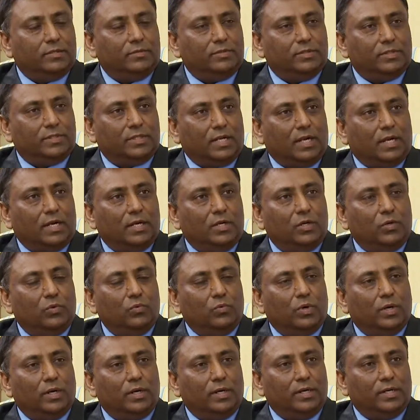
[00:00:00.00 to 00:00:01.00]
to start
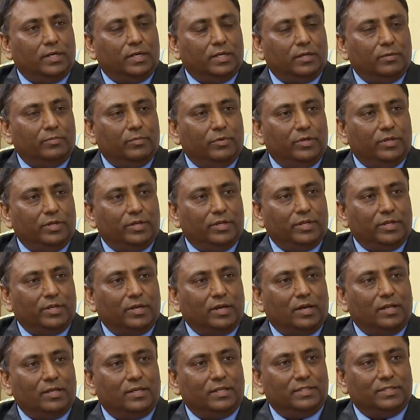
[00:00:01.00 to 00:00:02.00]
200 community
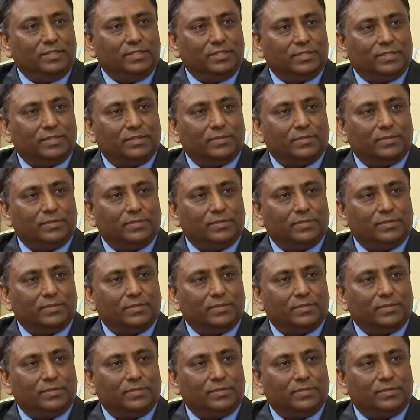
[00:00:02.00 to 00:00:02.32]
colleges.